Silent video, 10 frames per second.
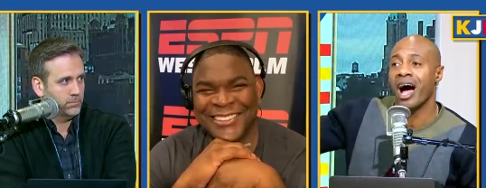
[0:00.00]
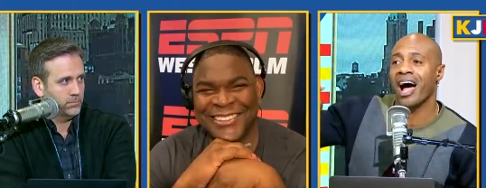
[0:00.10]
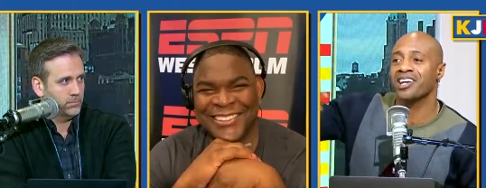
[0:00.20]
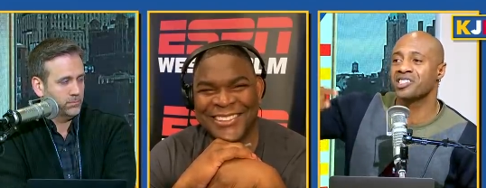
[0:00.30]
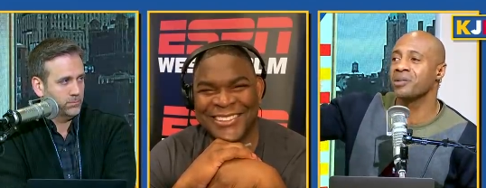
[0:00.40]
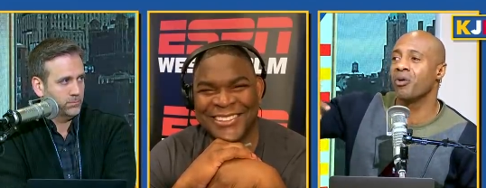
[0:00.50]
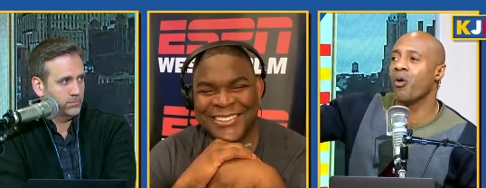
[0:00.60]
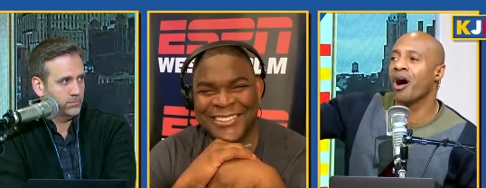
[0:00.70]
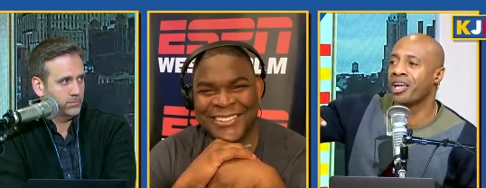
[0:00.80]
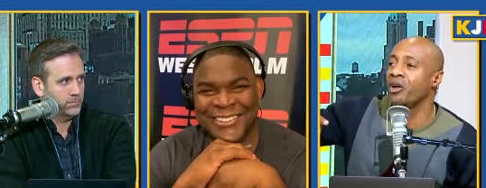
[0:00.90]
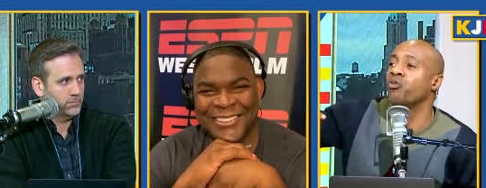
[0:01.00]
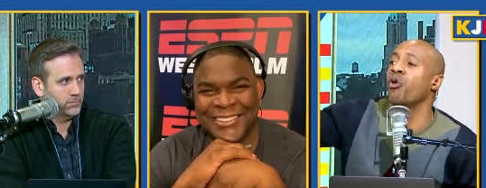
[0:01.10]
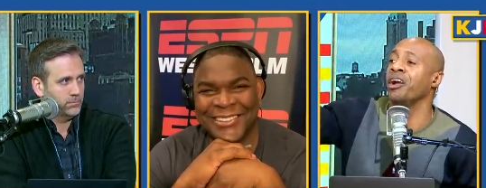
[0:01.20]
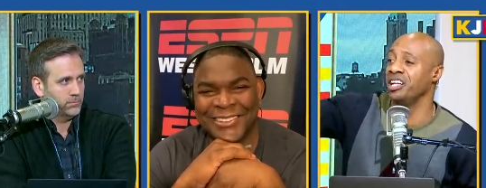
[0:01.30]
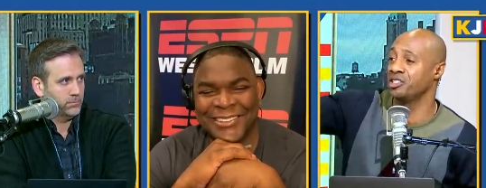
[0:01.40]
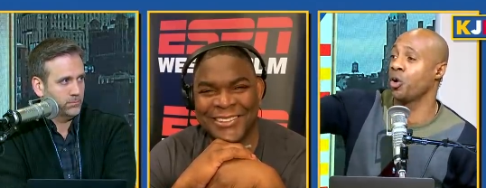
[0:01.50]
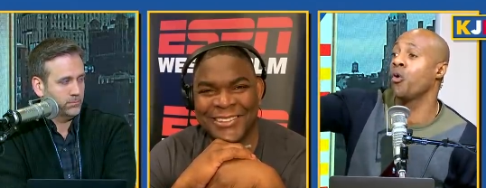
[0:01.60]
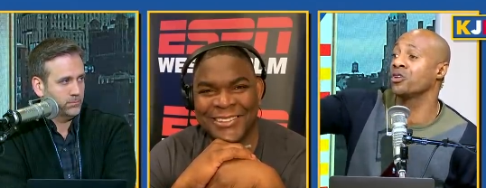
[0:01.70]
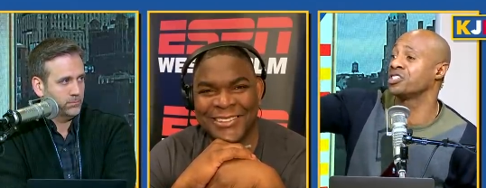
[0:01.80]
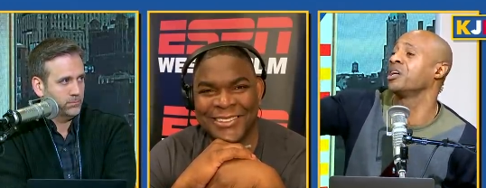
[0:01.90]
Speaker 1: I see Milwaukee running
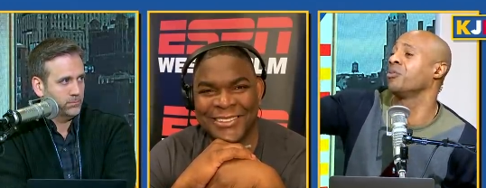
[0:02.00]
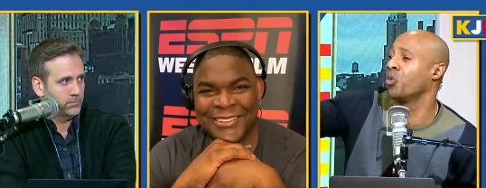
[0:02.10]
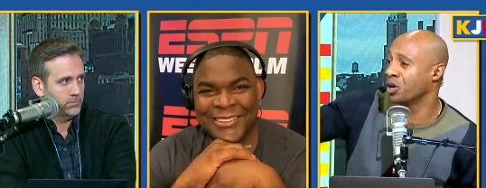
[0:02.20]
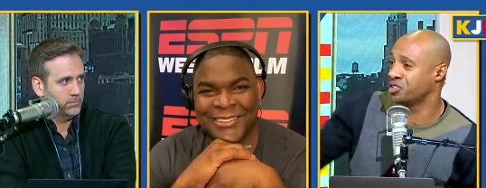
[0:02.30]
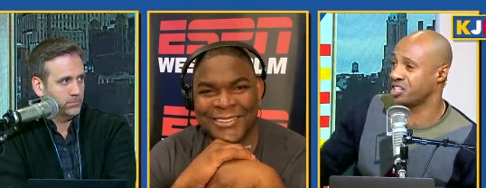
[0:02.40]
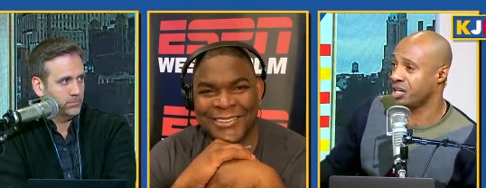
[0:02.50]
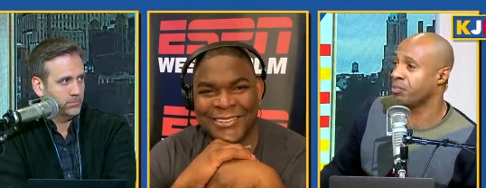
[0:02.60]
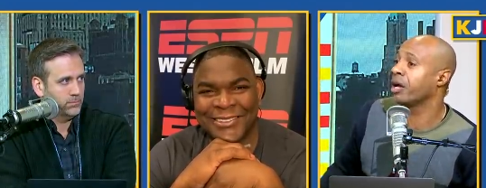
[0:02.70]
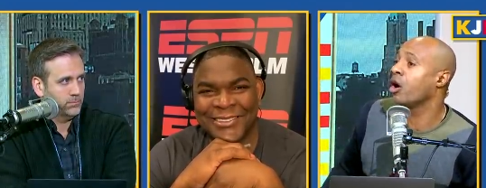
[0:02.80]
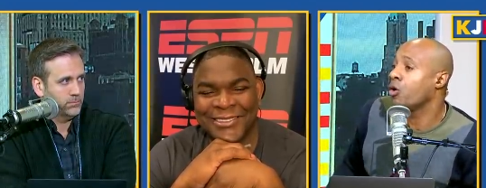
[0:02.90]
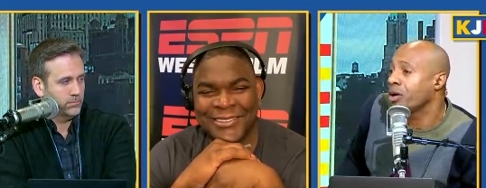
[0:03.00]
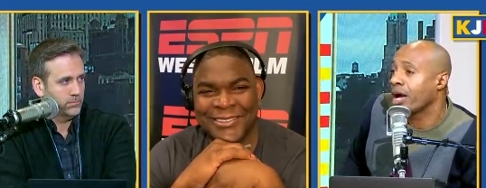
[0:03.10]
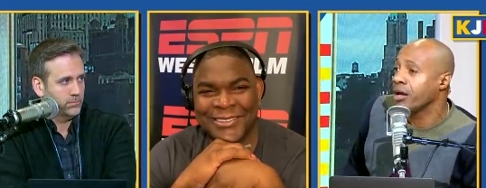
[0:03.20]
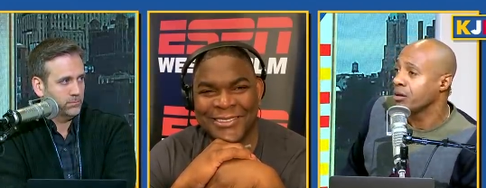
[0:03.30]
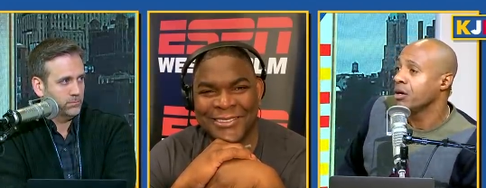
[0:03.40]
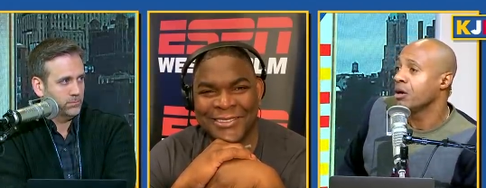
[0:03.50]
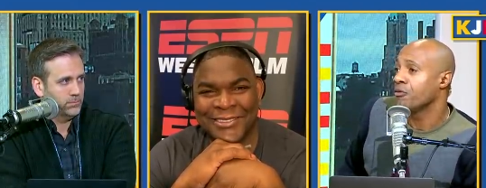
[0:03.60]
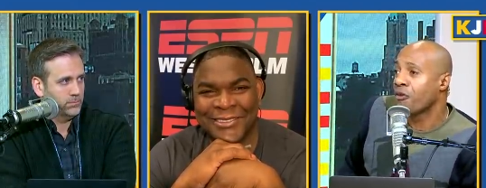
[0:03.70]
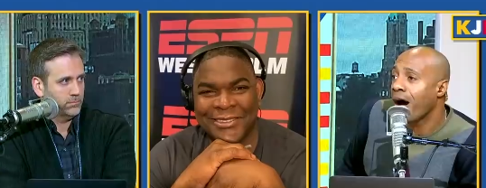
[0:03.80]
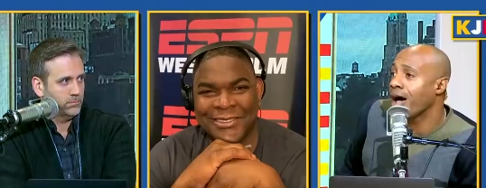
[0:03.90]
towards the number one seed. Like, okay,
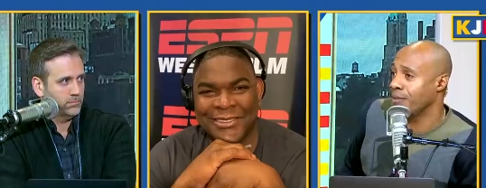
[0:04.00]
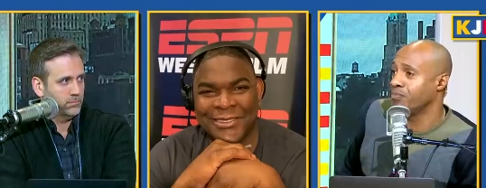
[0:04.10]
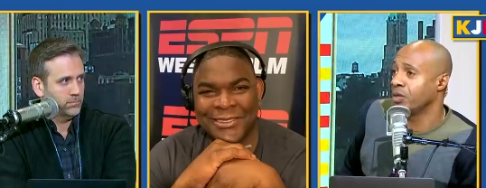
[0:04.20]
fine.